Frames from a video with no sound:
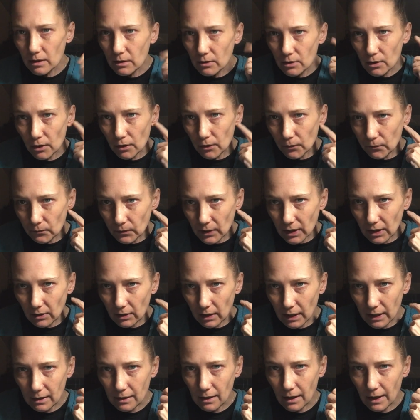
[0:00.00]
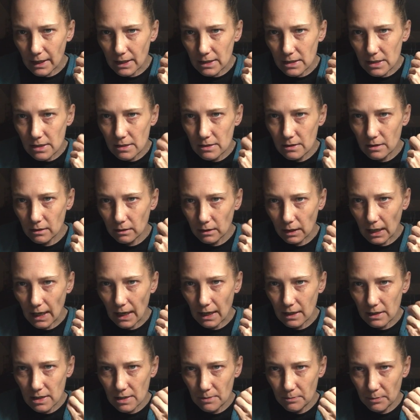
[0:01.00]
They're really nice, the
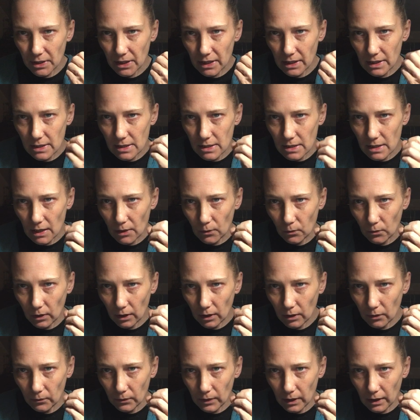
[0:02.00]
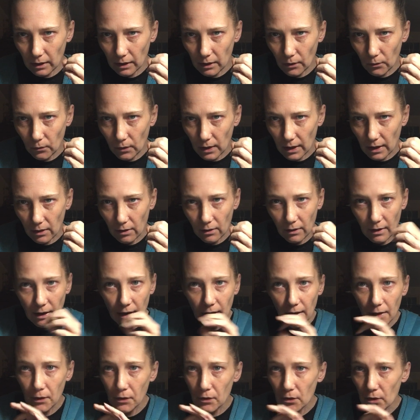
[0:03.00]
glass beads. They work really well.
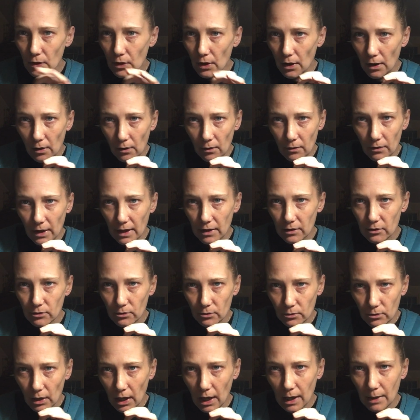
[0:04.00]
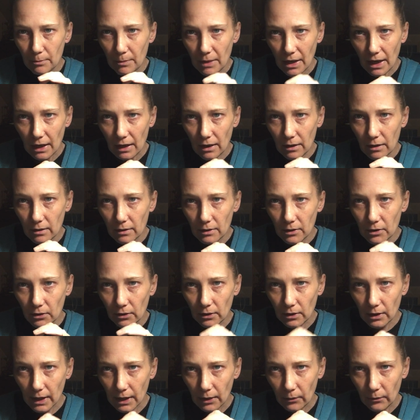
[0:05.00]
And no, they do not make
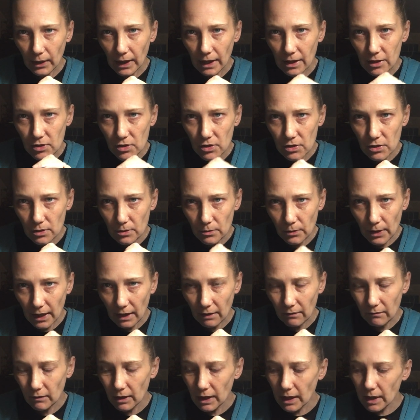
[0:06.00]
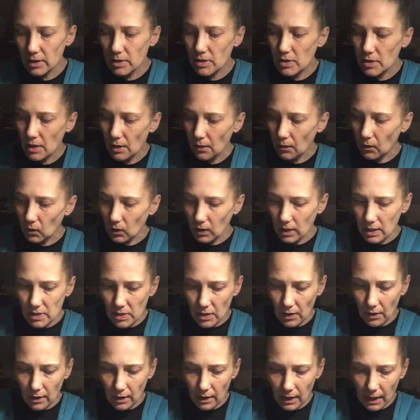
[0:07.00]
your earrings too heavy. So let's
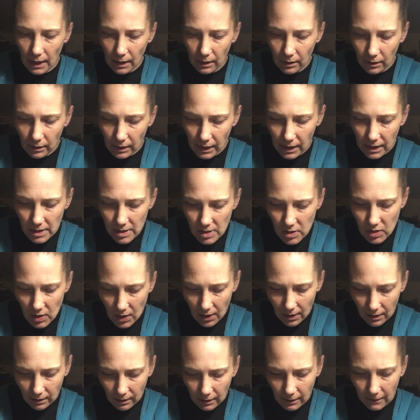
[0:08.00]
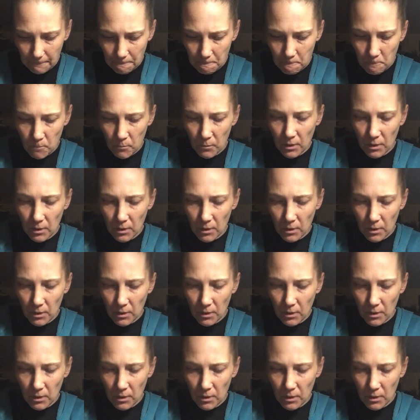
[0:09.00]
go ahead and get started.